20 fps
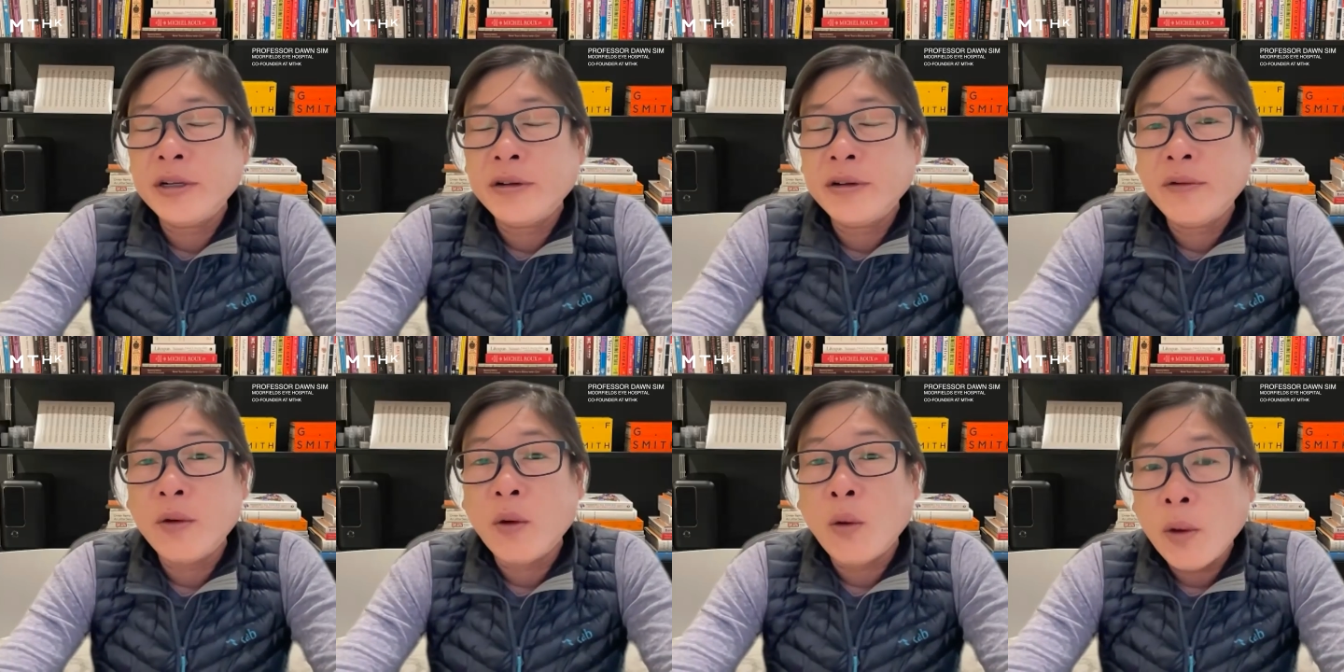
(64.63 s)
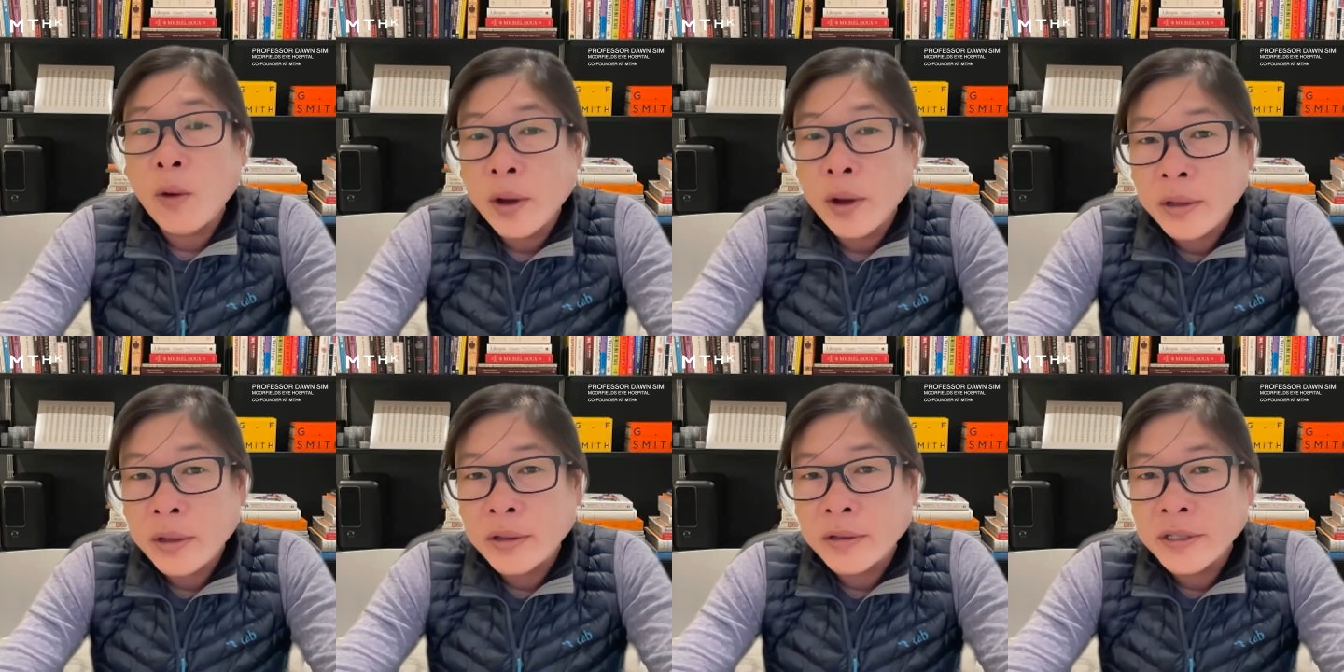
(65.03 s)
of
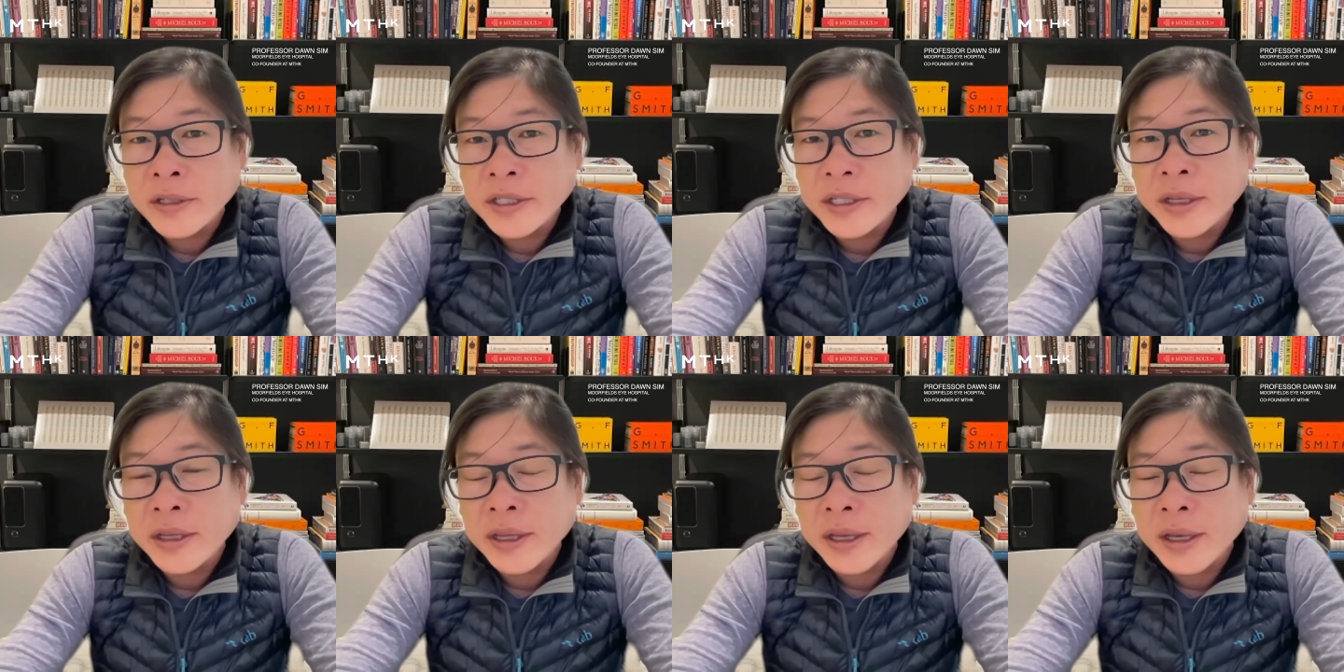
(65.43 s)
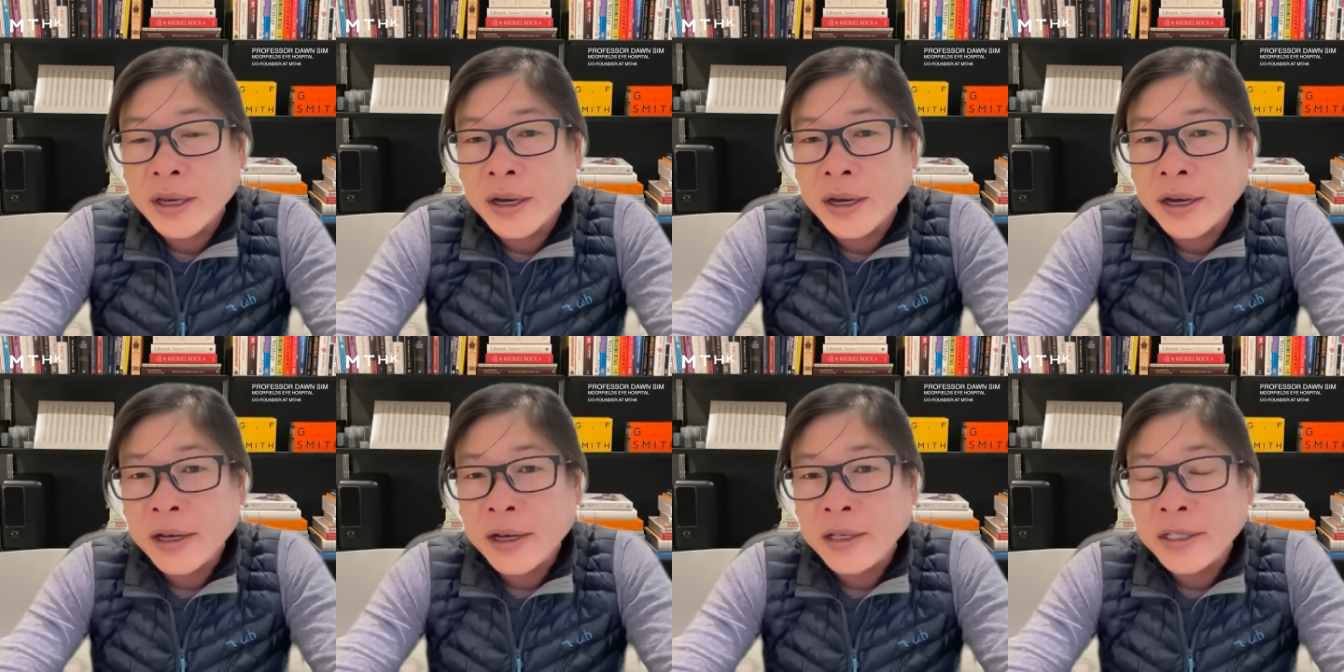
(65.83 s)
oils in the
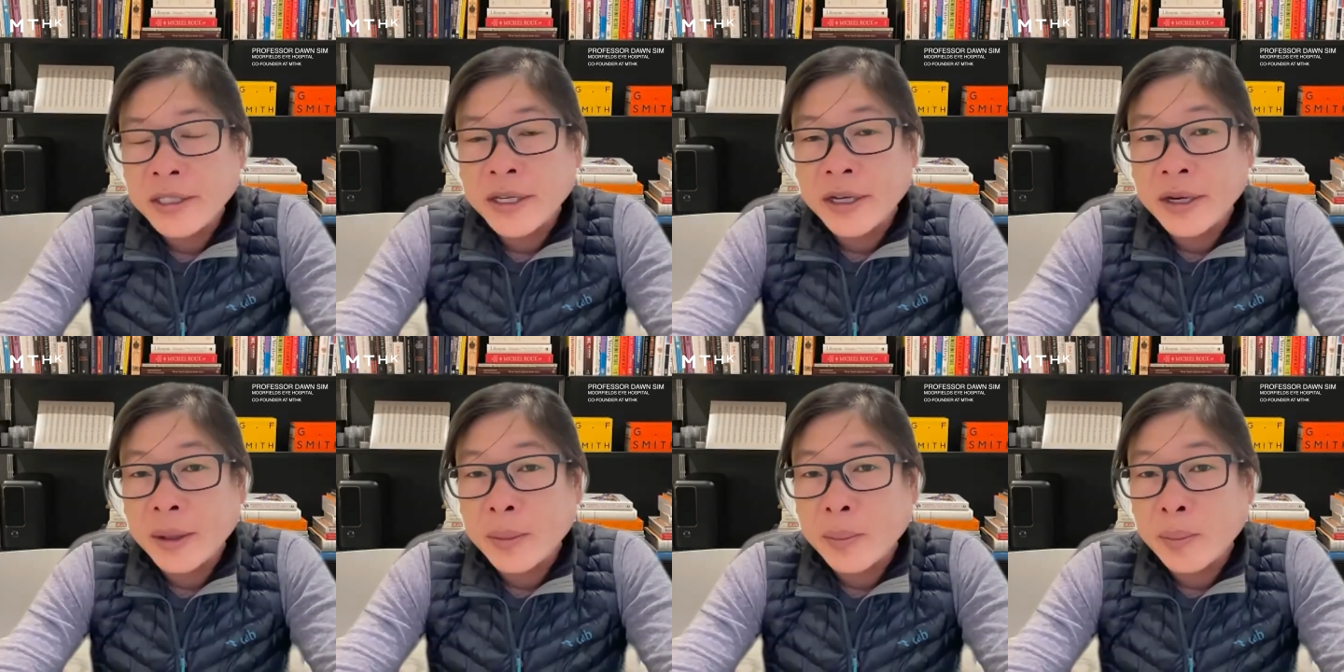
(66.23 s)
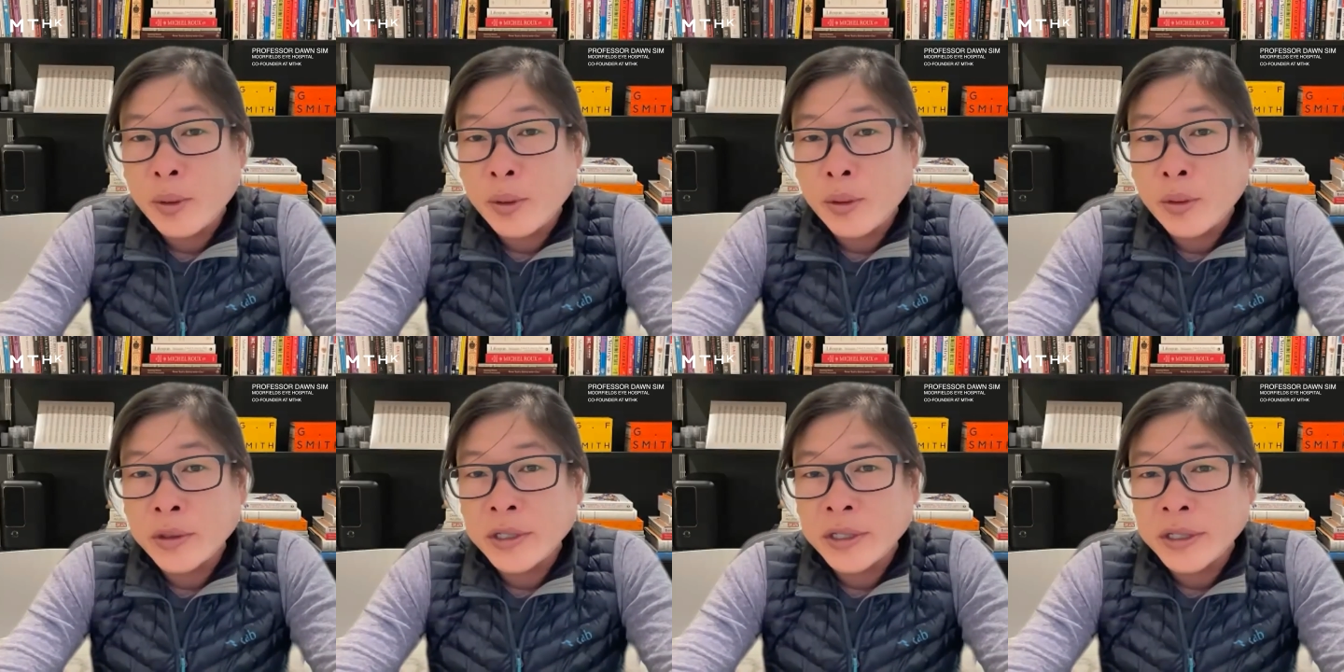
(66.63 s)
eyes that are
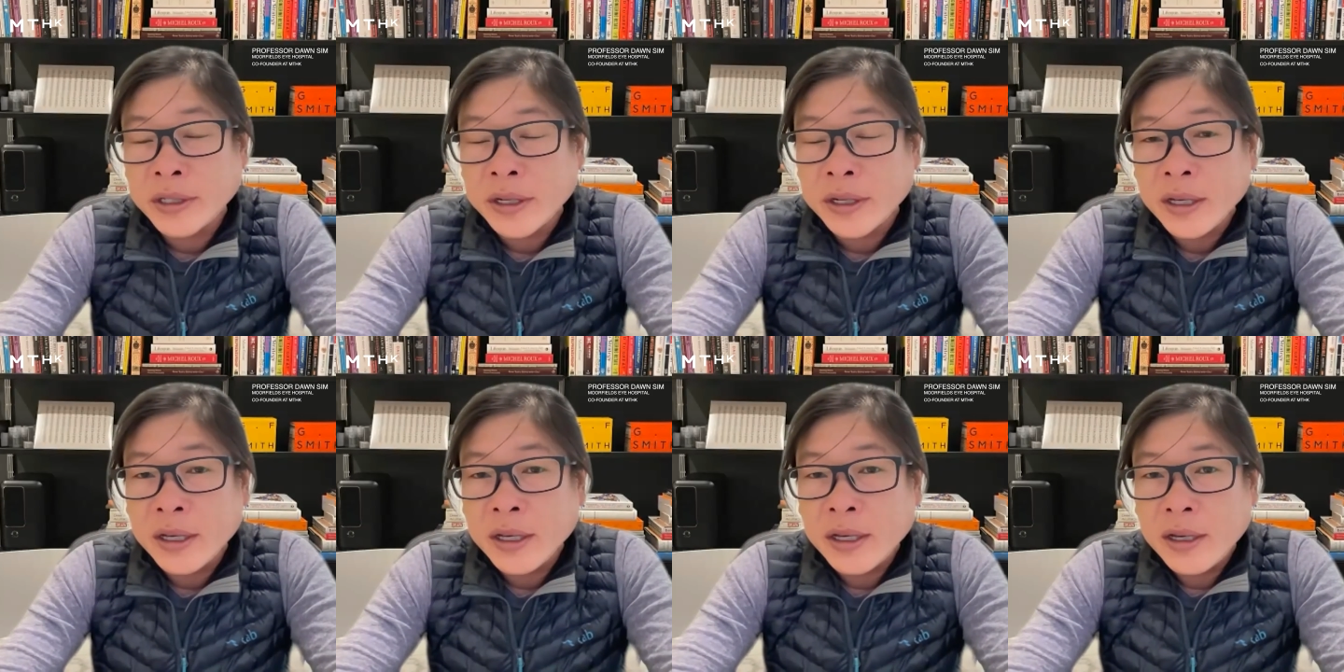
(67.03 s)
important.